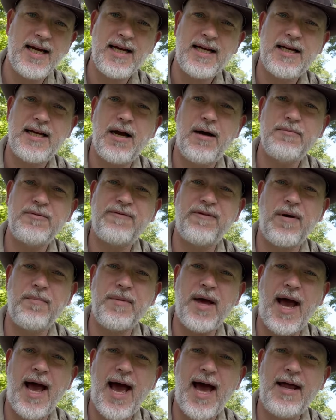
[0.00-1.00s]
Comes from
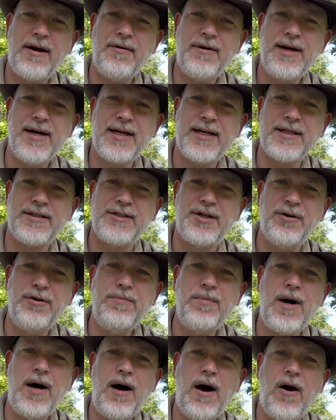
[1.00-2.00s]
the Hattery in
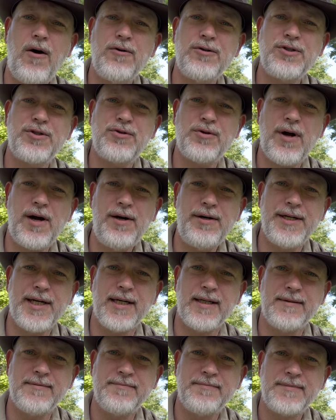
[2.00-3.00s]
Katoomba,
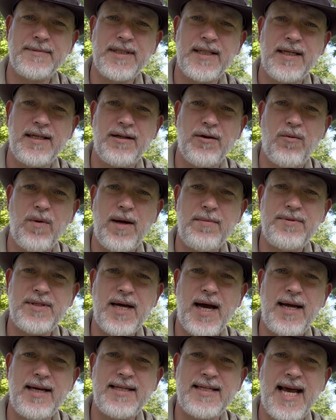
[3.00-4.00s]
Australia. Their
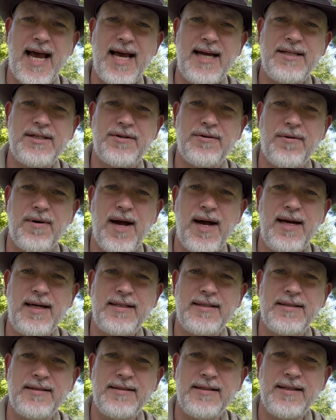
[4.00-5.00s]
website is Hats
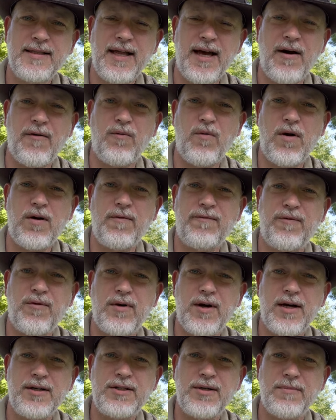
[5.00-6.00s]
Direct. They have wonderful
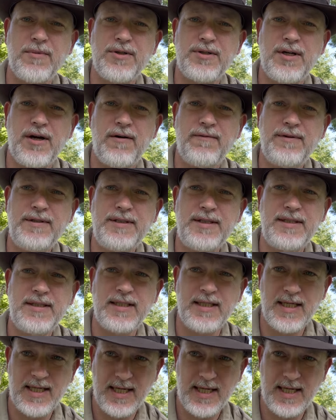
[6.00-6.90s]
customer service.